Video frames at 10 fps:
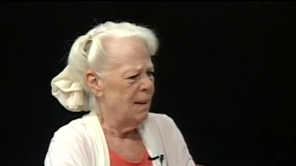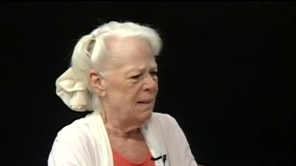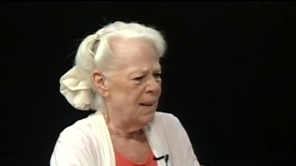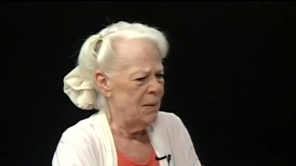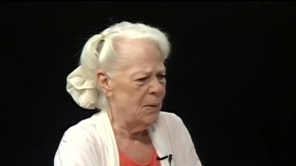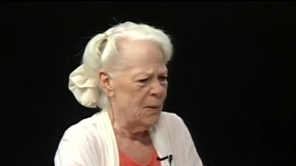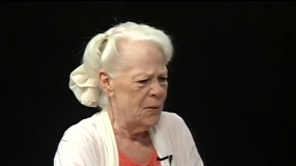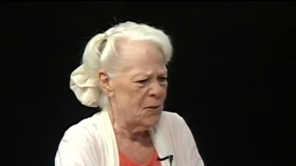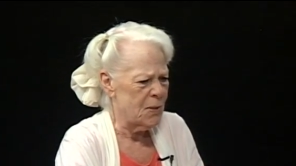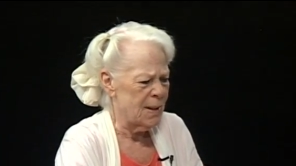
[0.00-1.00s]
life of
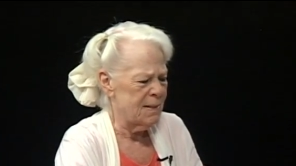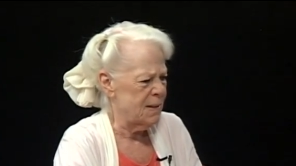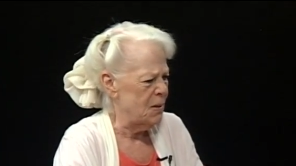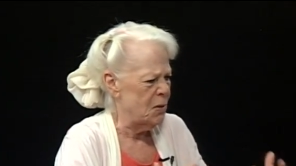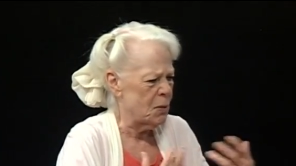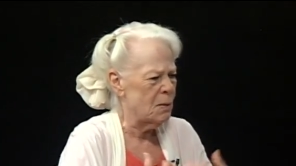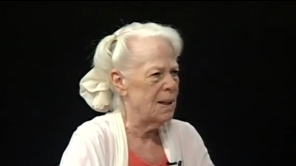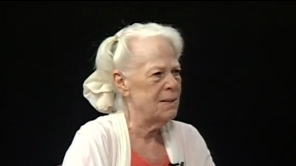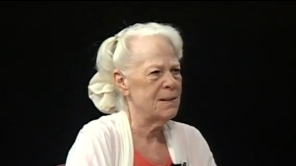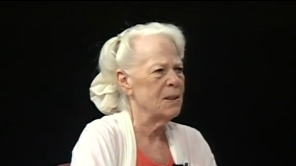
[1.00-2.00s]
stress and
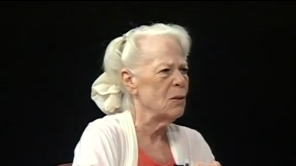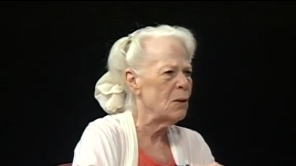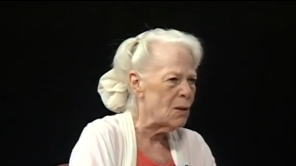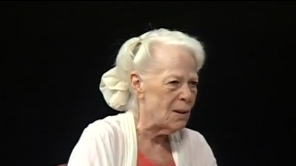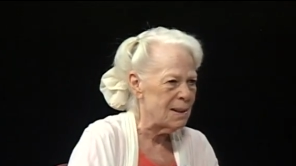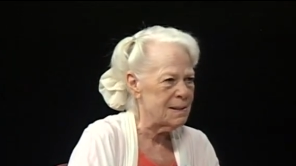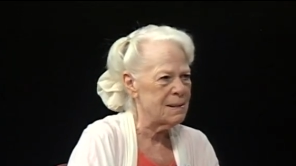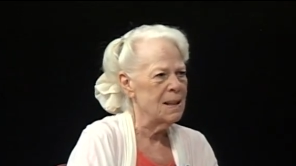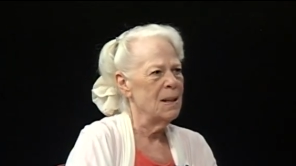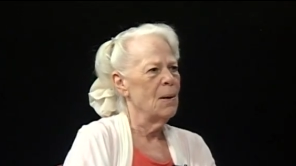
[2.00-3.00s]
duress and loss